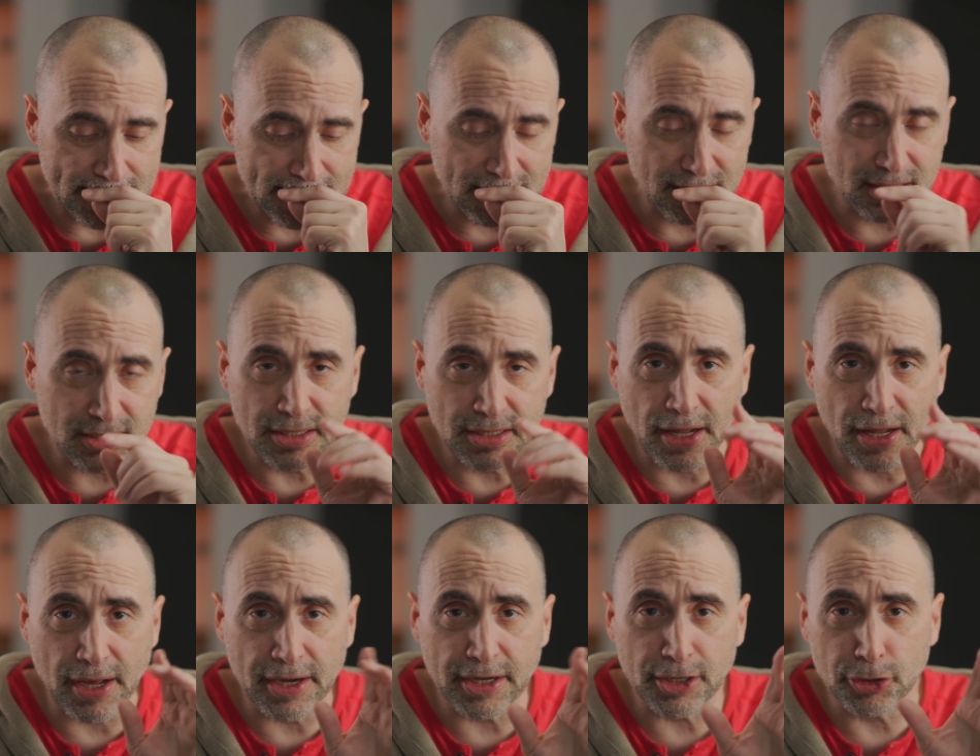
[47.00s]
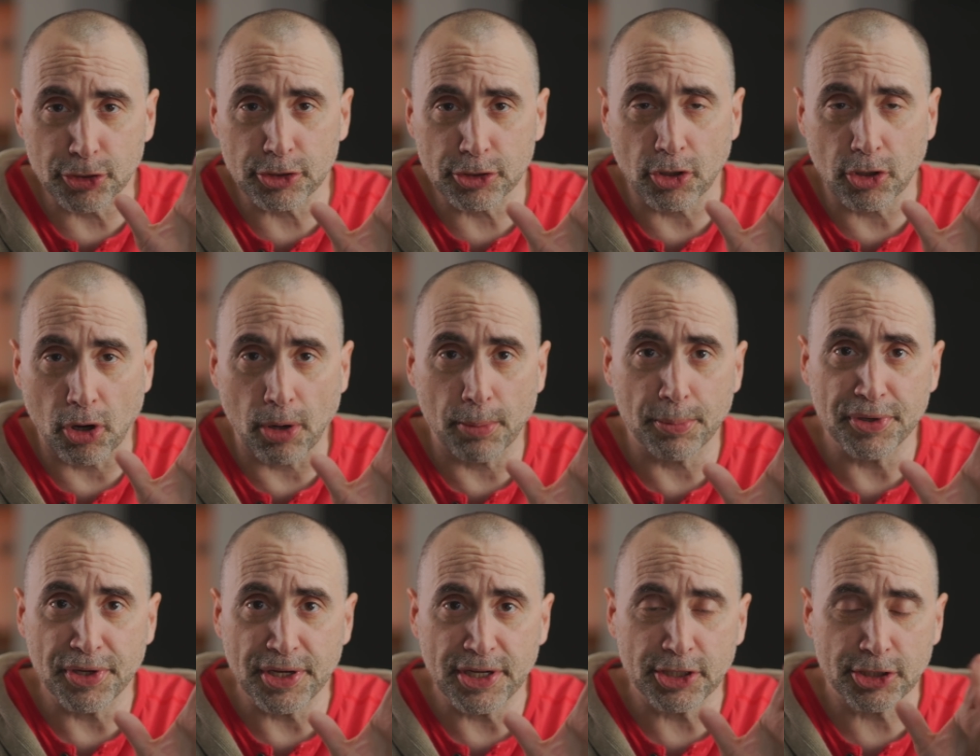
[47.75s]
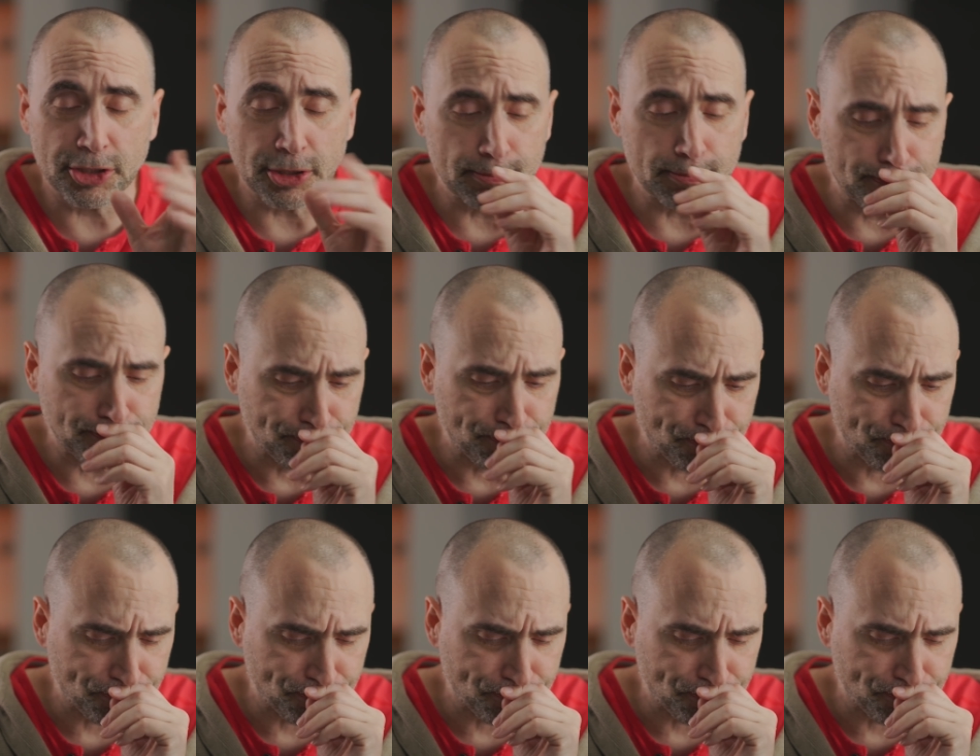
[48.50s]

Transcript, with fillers: This is not a good combination.